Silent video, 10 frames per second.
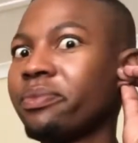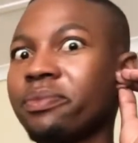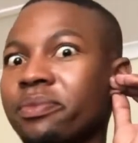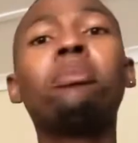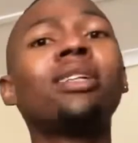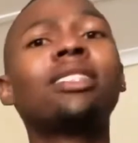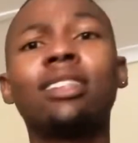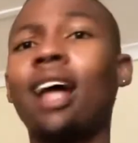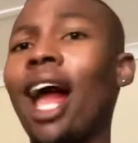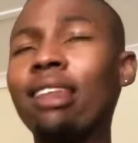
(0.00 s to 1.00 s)
But
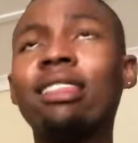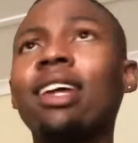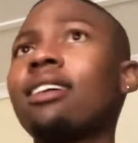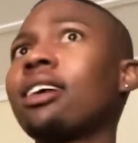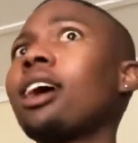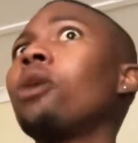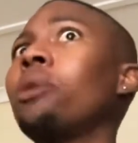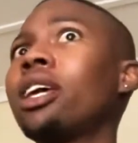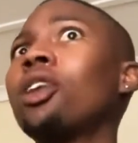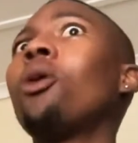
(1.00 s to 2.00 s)
I think we
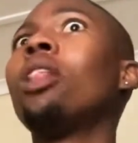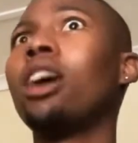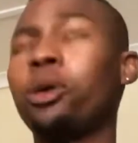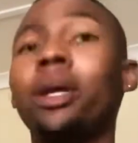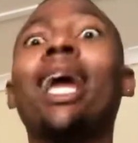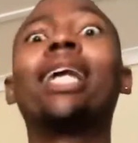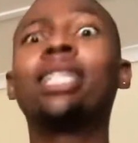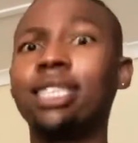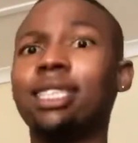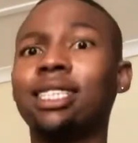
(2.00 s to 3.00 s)
can all agree at
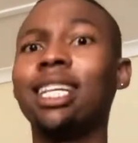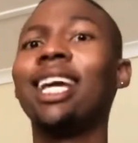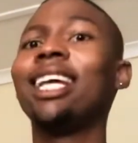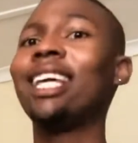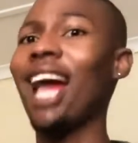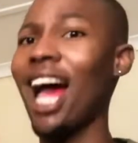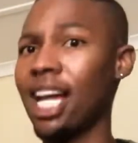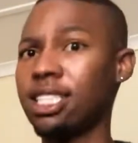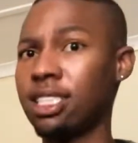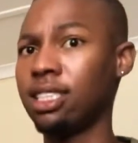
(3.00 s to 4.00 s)
least get
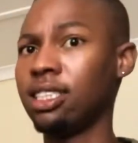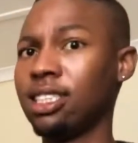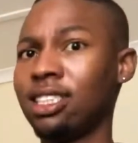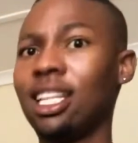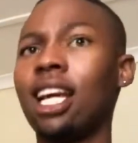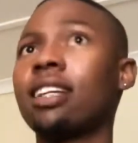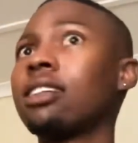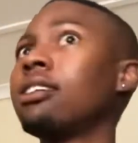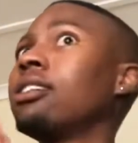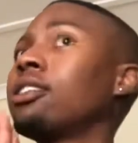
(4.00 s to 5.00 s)
ID. Like,
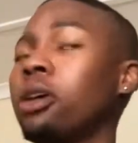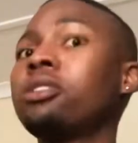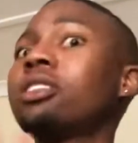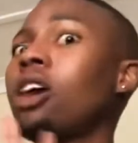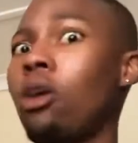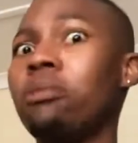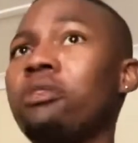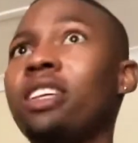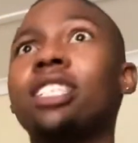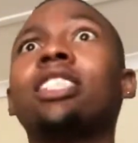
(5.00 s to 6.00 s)
going to the home
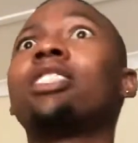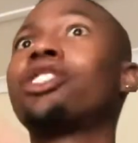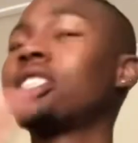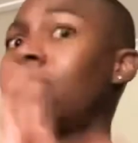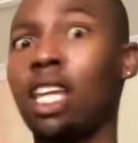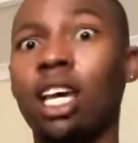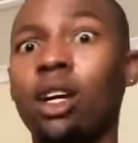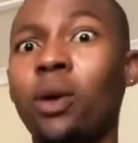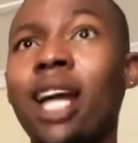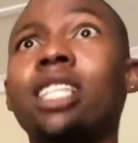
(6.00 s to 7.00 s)
affairs is just the
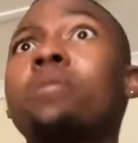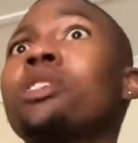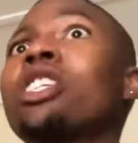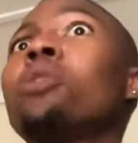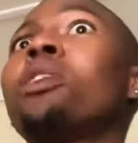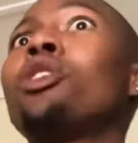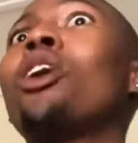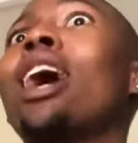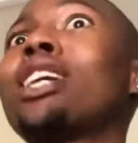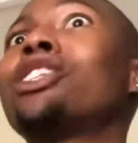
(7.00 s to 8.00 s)
ghetto. And especially when you're
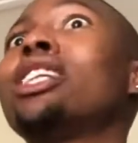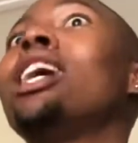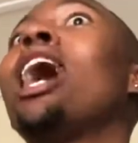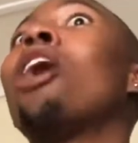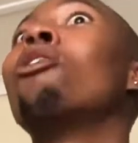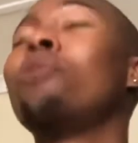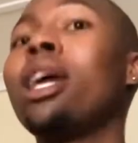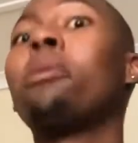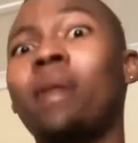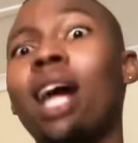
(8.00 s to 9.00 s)
actually
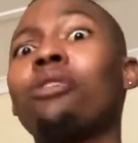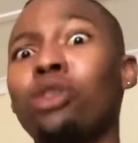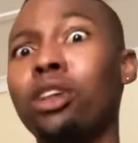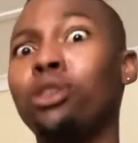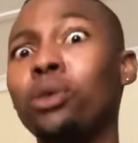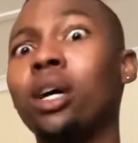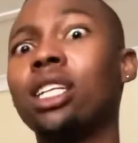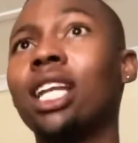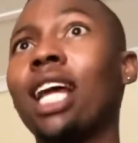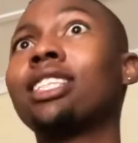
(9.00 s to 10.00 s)
reapplying for a new one,
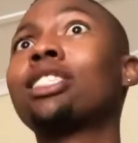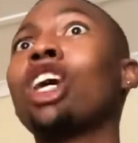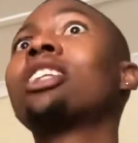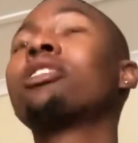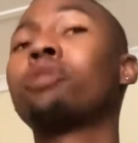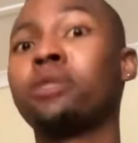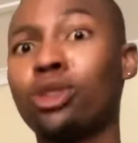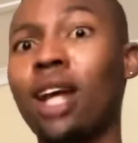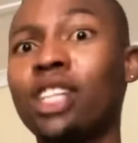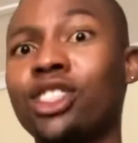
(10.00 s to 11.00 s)
like starting from
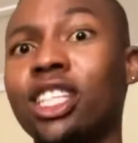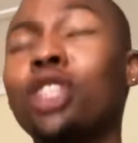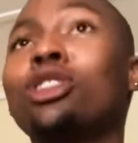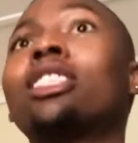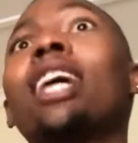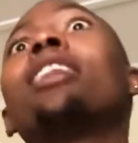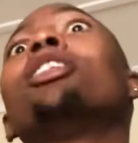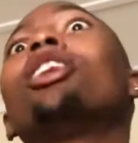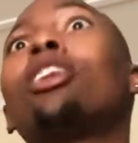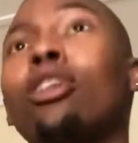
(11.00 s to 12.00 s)
scratch. And then you stand in the
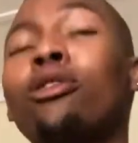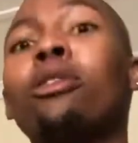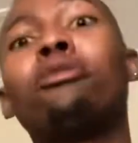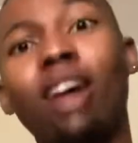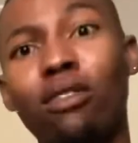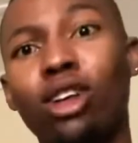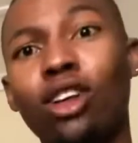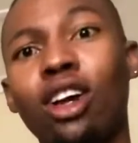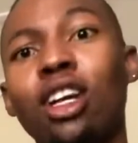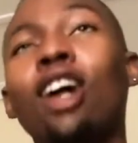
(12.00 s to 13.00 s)
queue from five
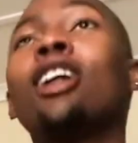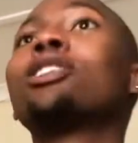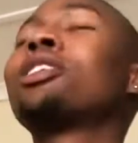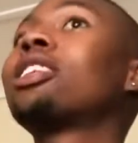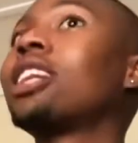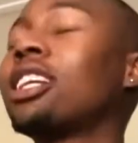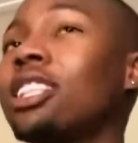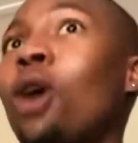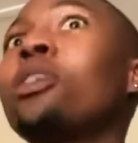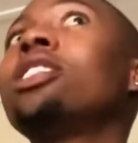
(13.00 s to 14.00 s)
o'clock so that they can
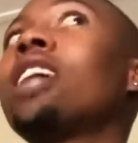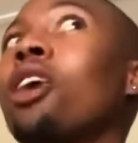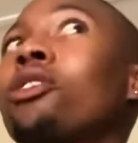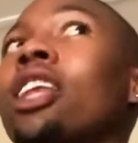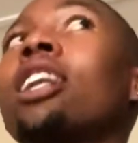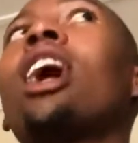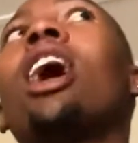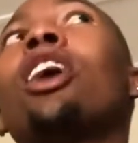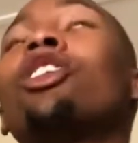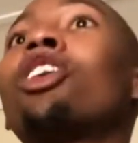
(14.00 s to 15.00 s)
only tell you that,
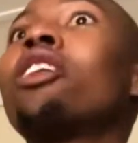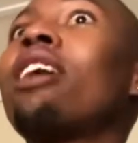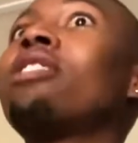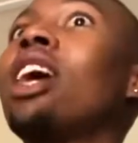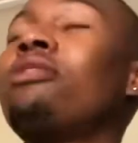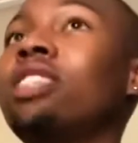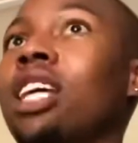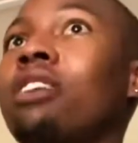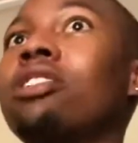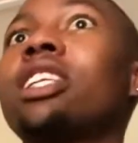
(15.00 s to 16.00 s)
ah, you don't have an
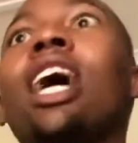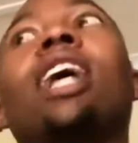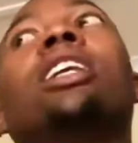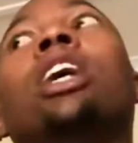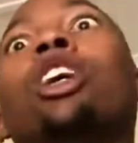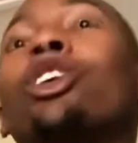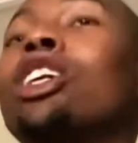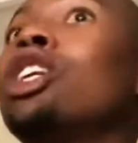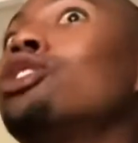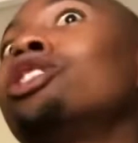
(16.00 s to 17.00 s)
affidavit and you're gonna
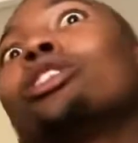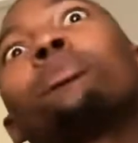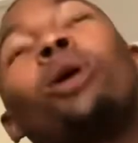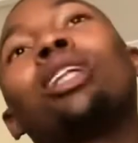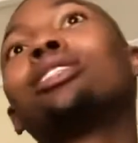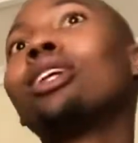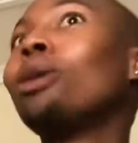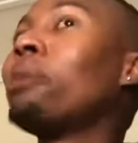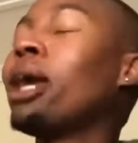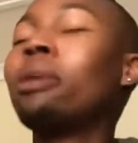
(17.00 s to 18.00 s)
lose your spot, so
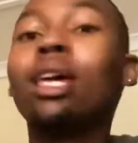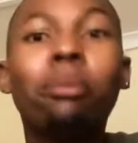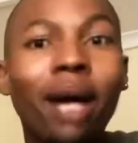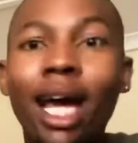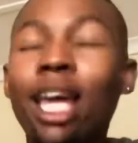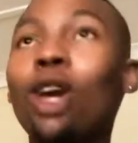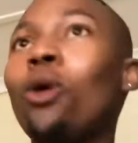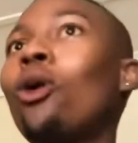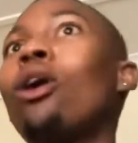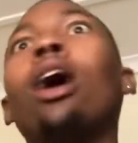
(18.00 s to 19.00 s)
baby, bye,
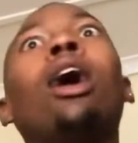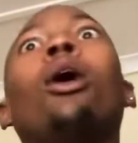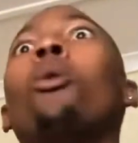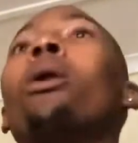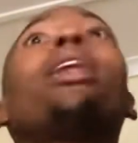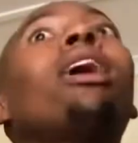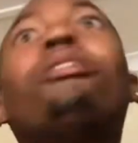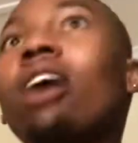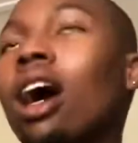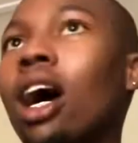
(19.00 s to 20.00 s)
or
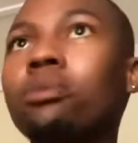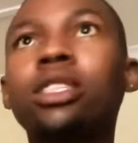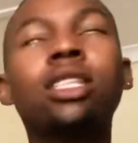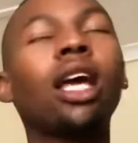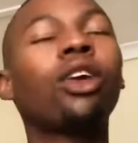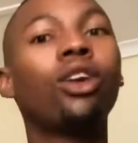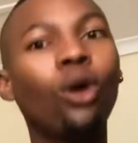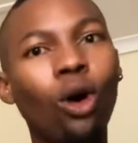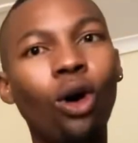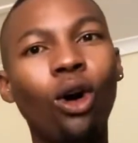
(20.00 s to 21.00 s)
whatever. I'm just like,
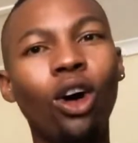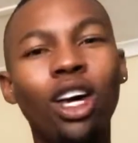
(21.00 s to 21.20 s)
yo,